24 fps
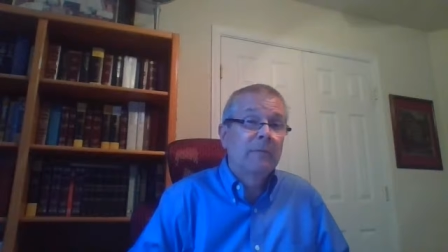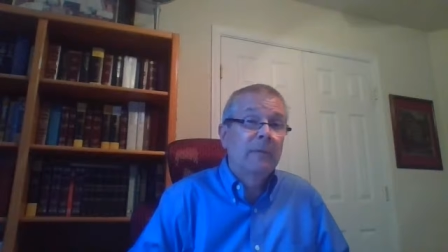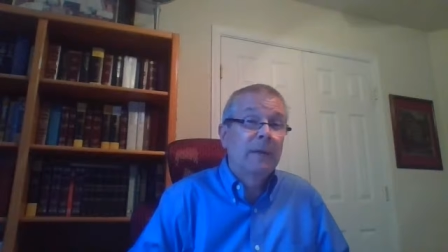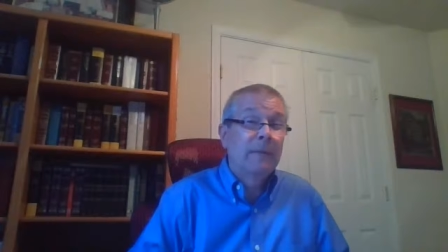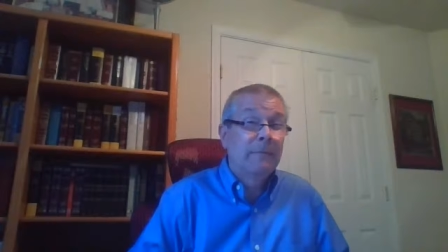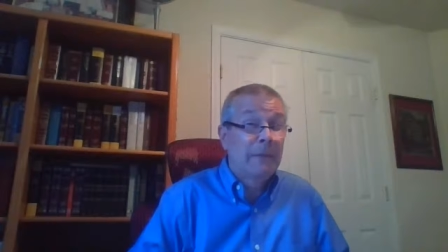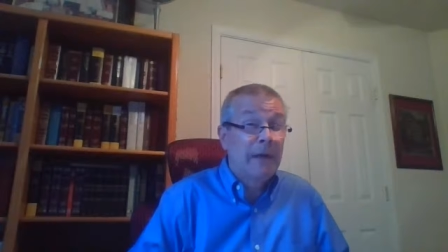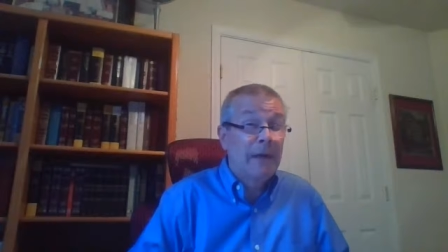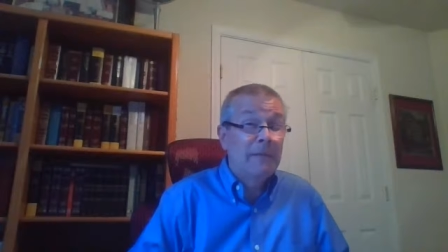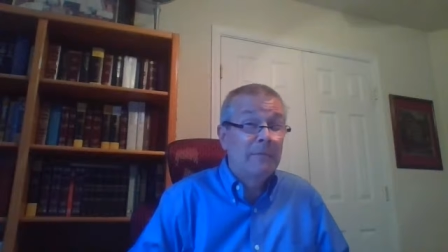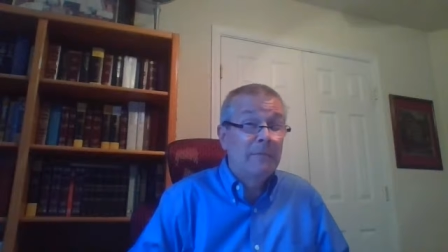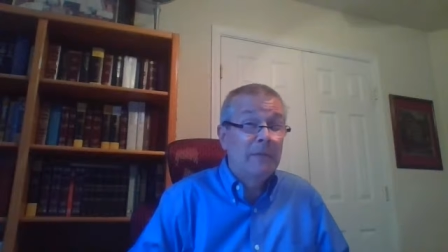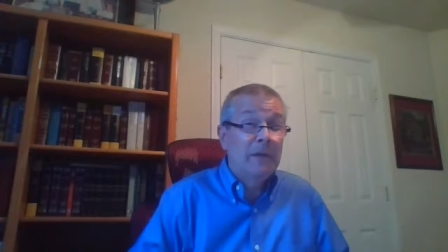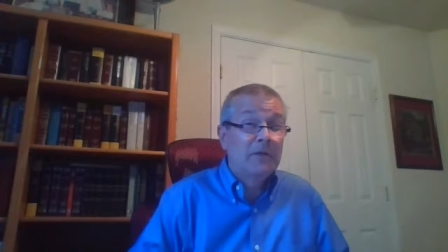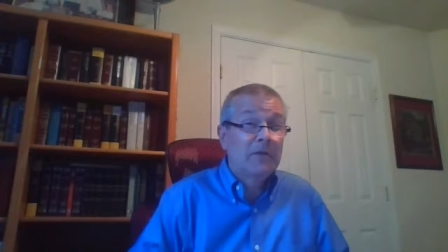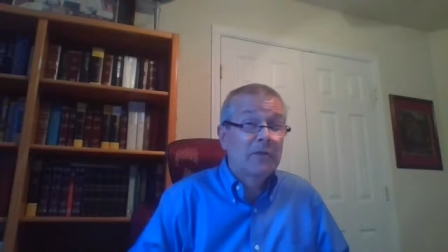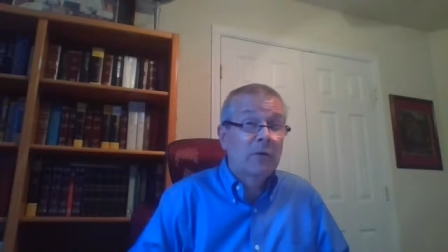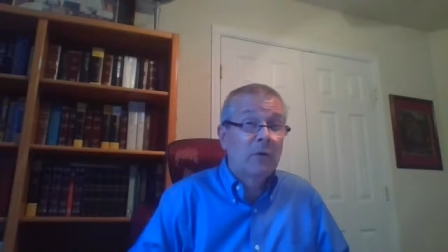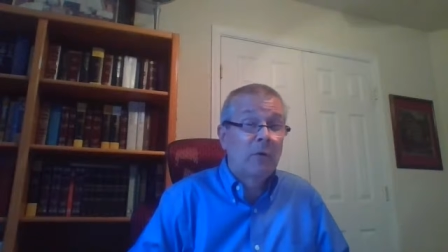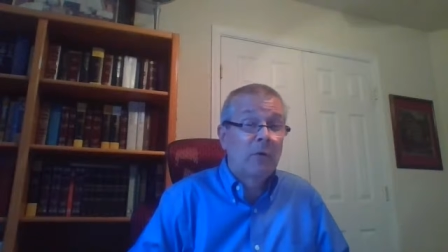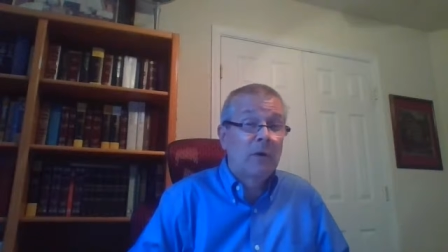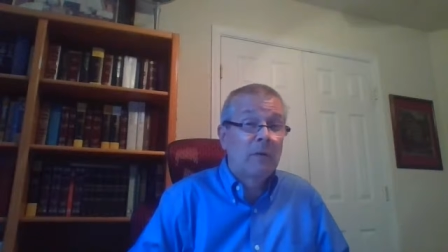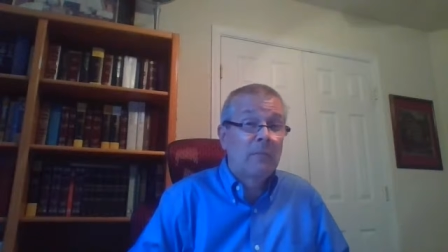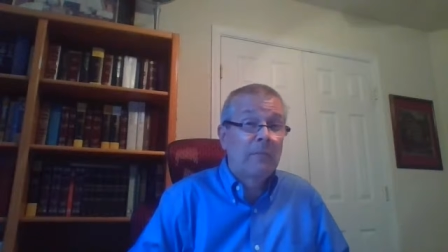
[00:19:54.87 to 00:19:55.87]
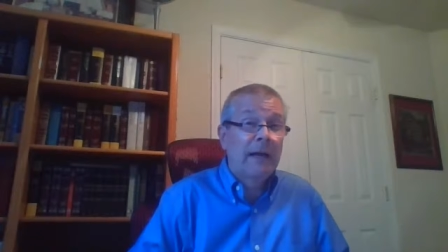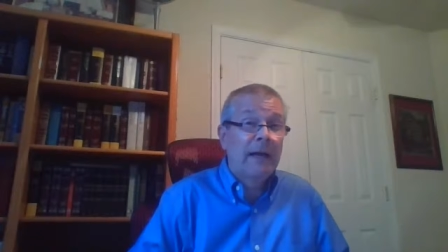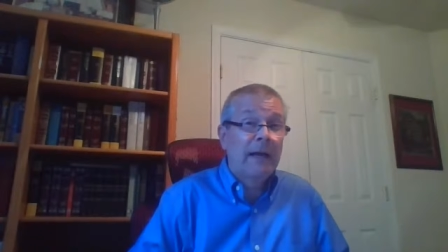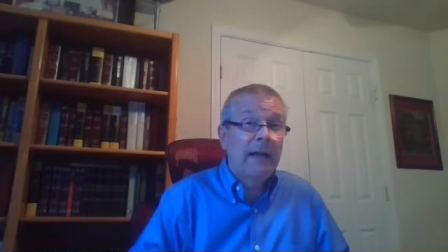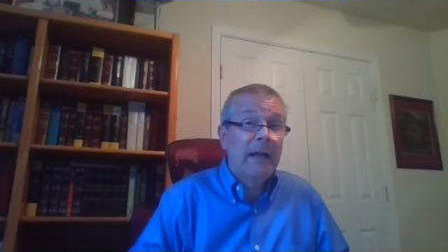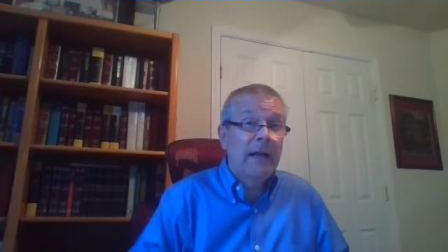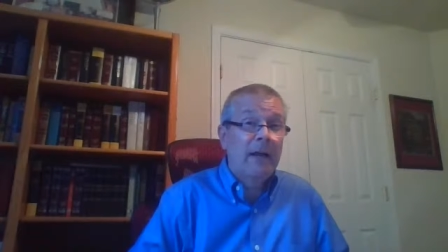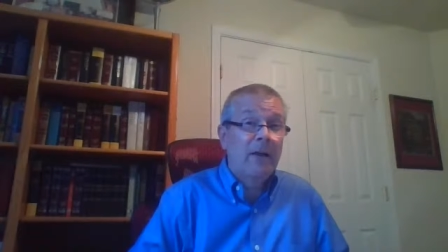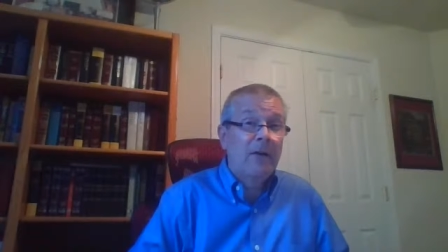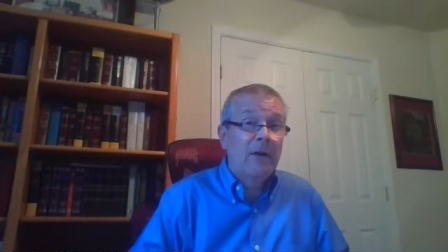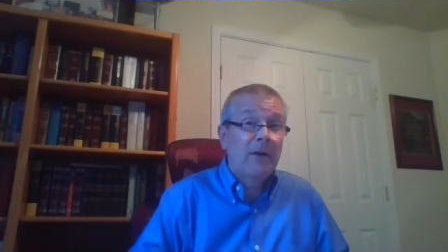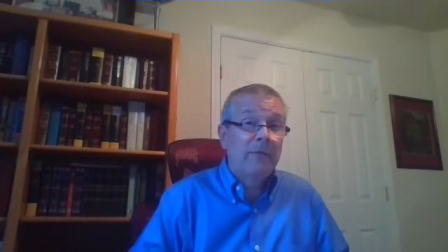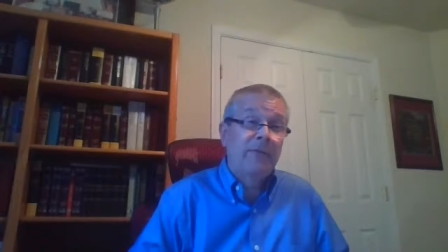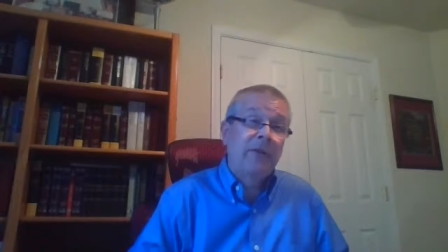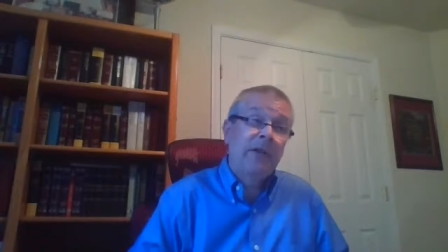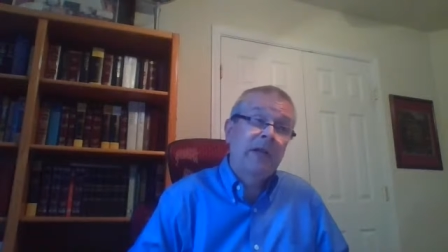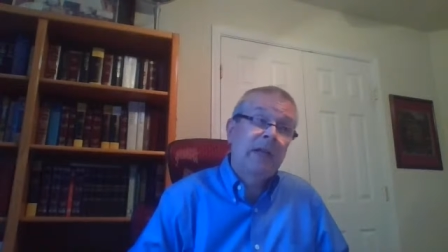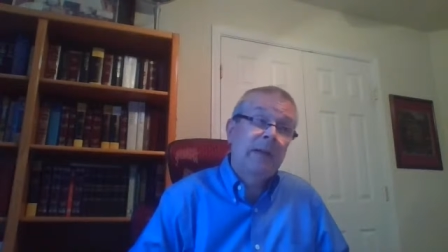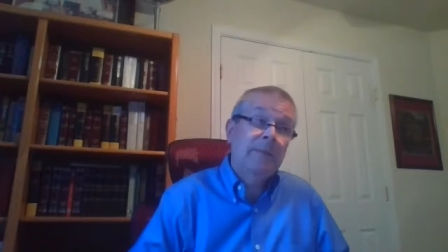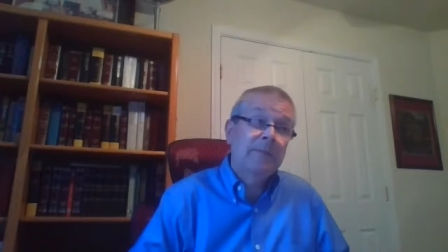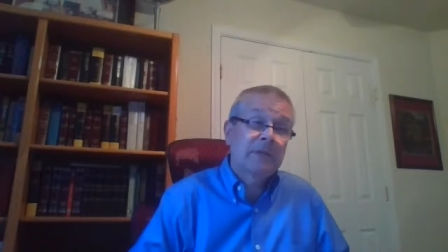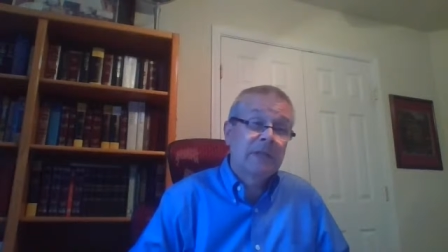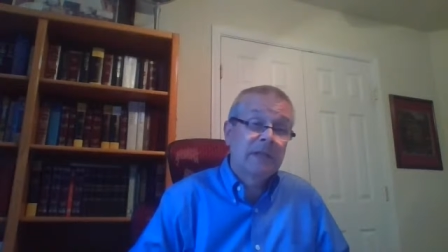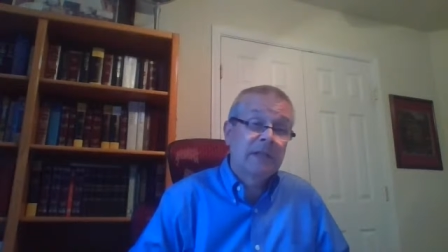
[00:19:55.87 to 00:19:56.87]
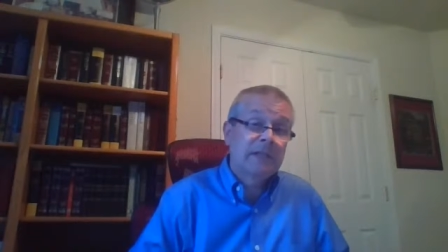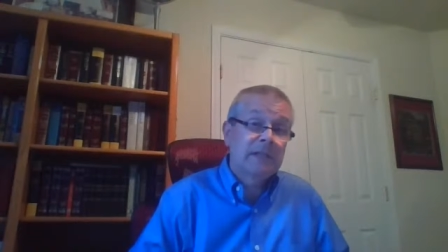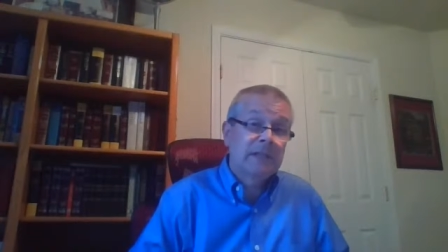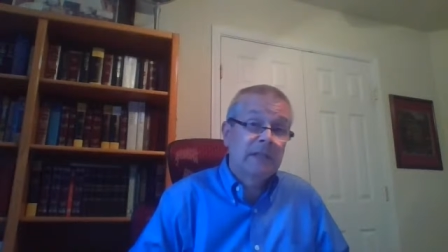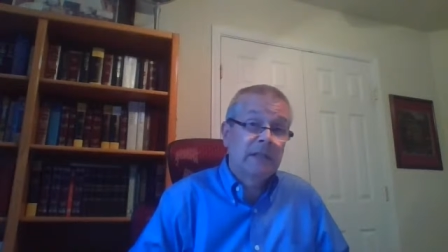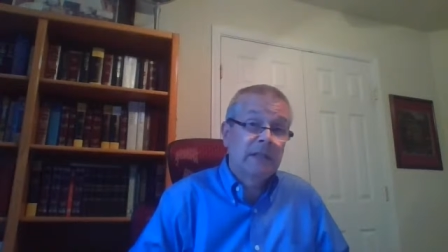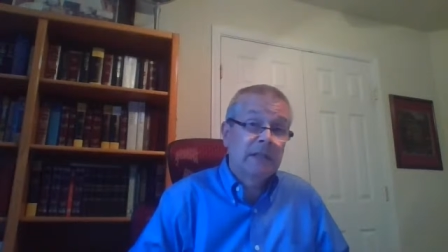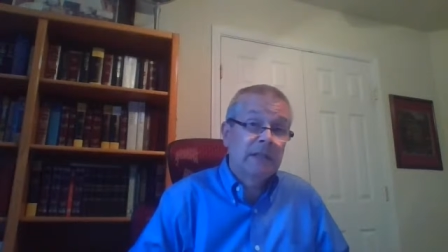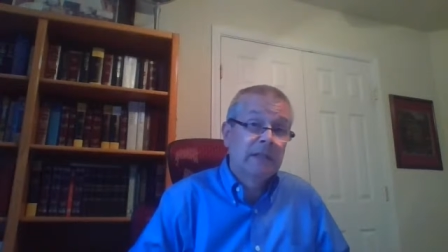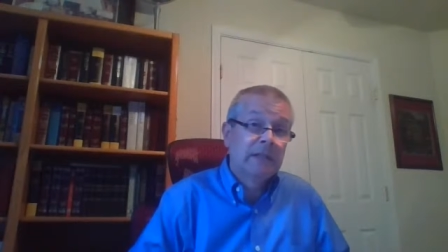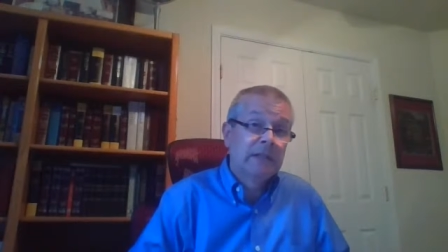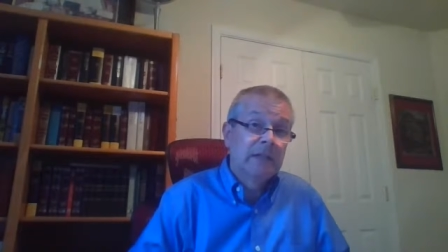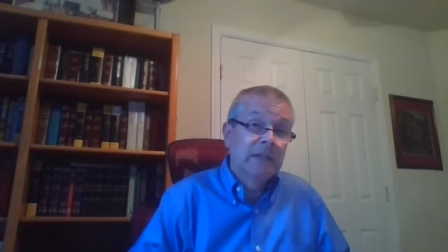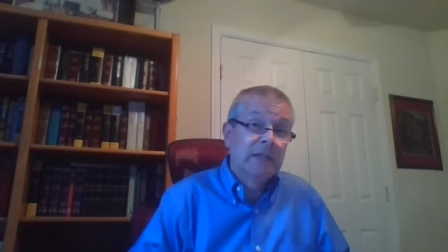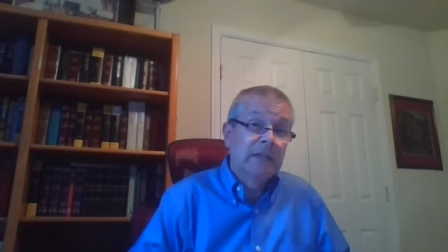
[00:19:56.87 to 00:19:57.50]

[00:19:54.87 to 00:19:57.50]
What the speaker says: but might be scorned by Herod if he keeps listening